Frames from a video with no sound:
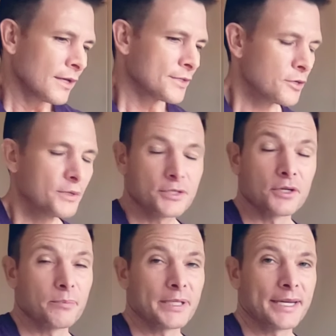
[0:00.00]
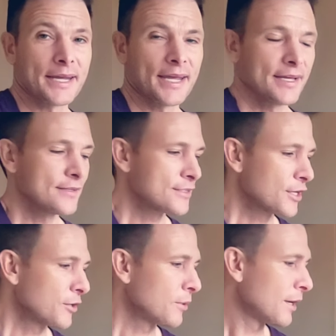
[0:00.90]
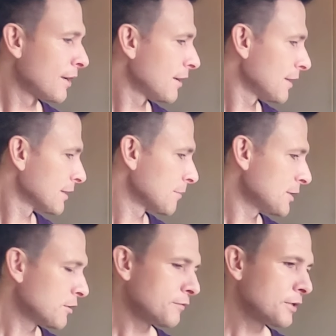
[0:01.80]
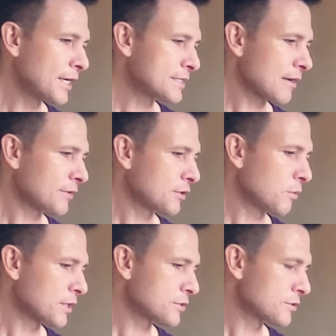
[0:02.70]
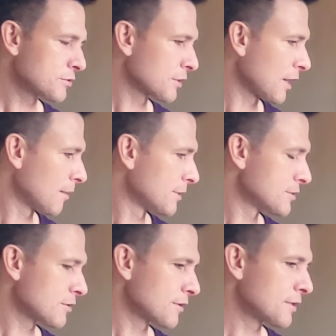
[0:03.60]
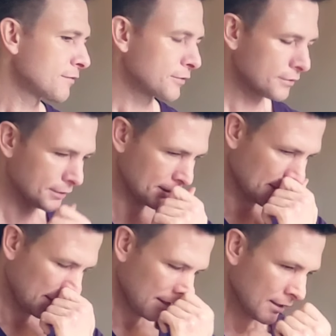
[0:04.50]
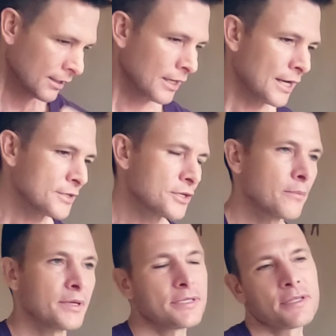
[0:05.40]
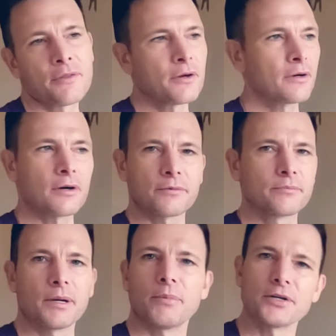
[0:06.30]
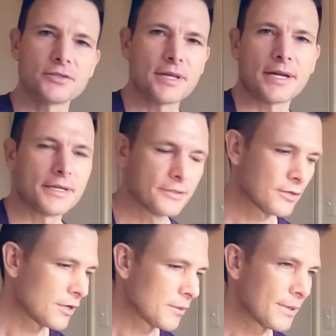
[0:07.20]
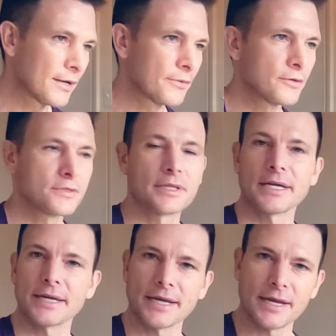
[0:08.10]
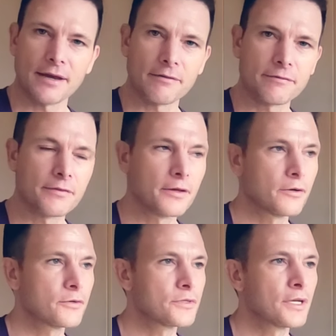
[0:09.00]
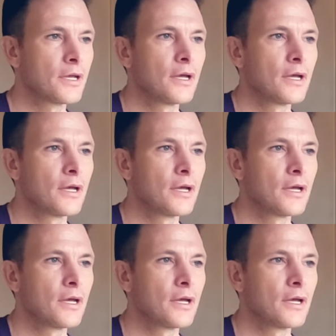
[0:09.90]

it's always good to plan ahead. So let me know if you guys have any questions or comments on the different cottage companies. Now, there are a bunch that I didn't talk about. There's Lite AF, there's